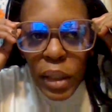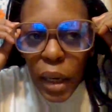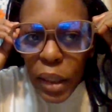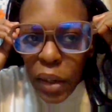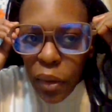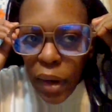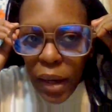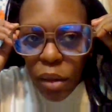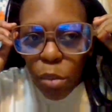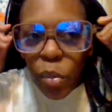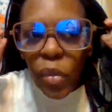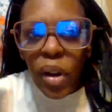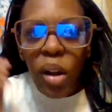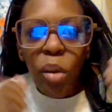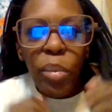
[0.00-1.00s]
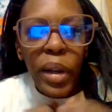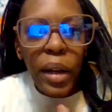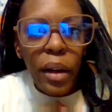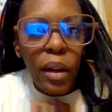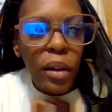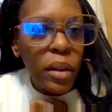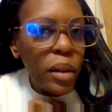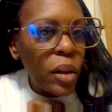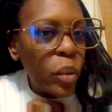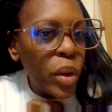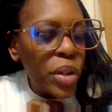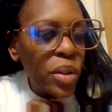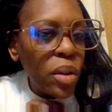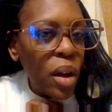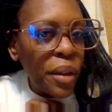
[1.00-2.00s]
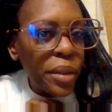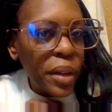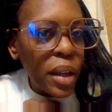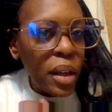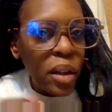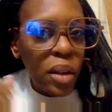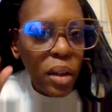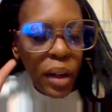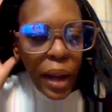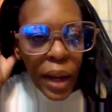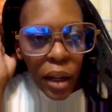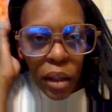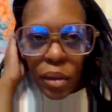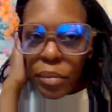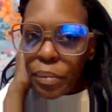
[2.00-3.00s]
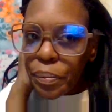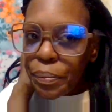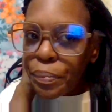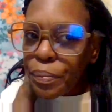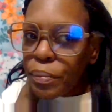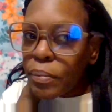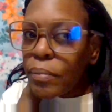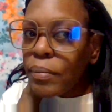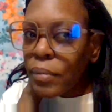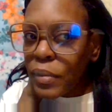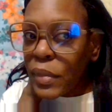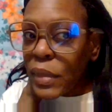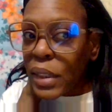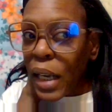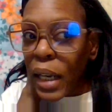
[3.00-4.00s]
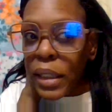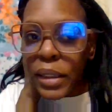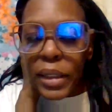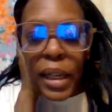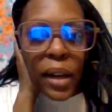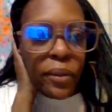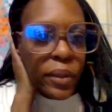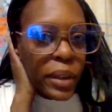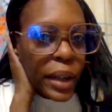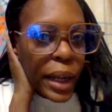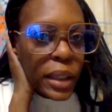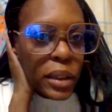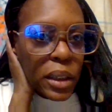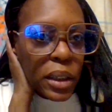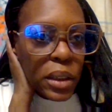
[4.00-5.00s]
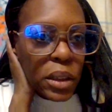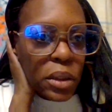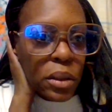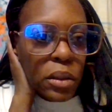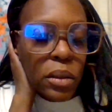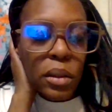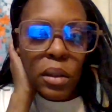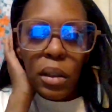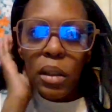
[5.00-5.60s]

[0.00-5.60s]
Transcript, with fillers: I never had a brown pair. What do you all think? You like? I definitely like these too.